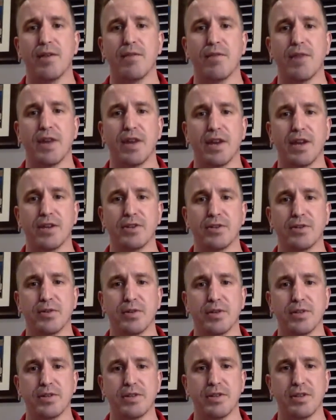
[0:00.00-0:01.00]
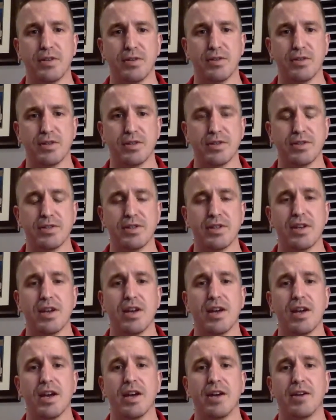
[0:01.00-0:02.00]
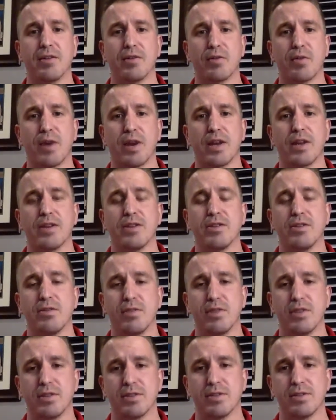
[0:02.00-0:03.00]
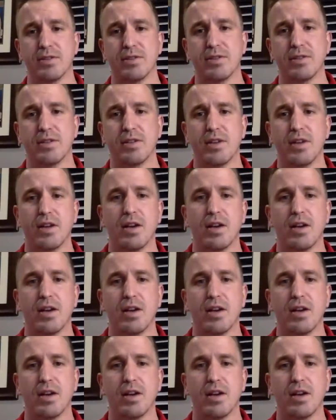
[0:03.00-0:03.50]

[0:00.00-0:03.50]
financial institutions, and credit unions.